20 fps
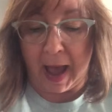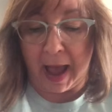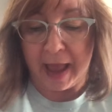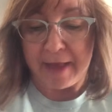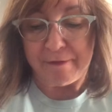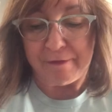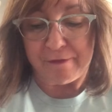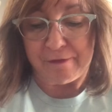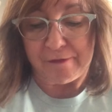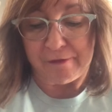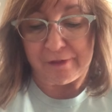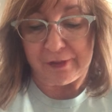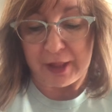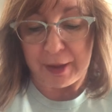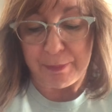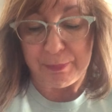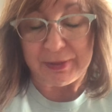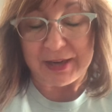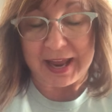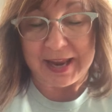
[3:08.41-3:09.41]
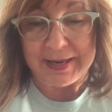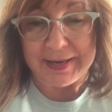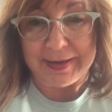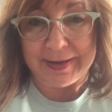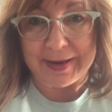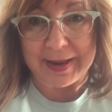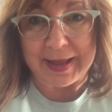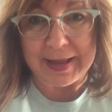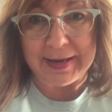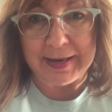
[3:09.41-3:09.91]
I flipped a
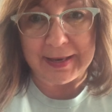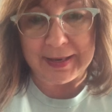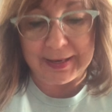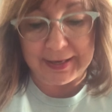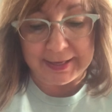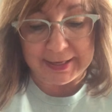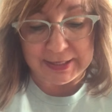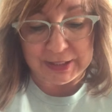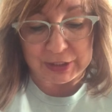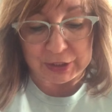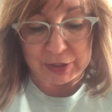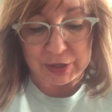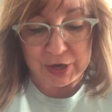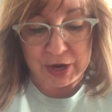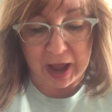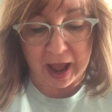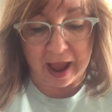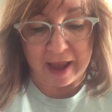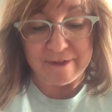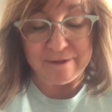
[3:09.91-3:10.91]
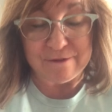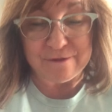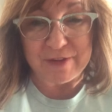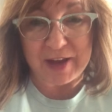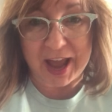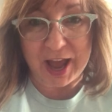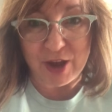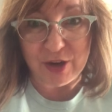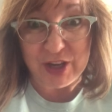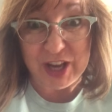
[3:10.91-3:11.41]
dead lizard I
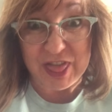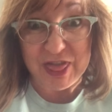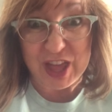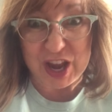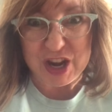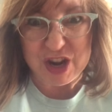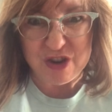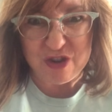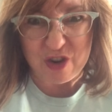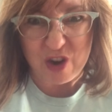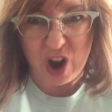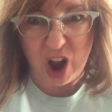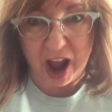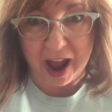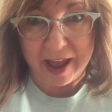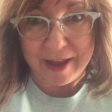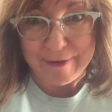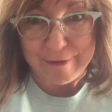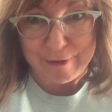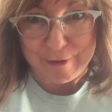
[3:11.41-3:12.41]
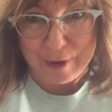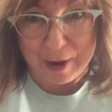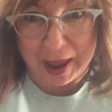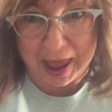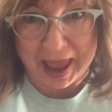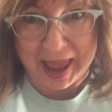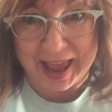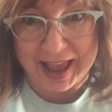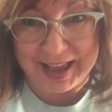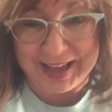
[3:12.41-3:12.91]
found in the
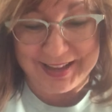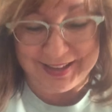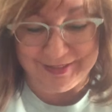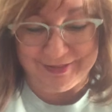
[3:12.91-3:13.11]
driveway.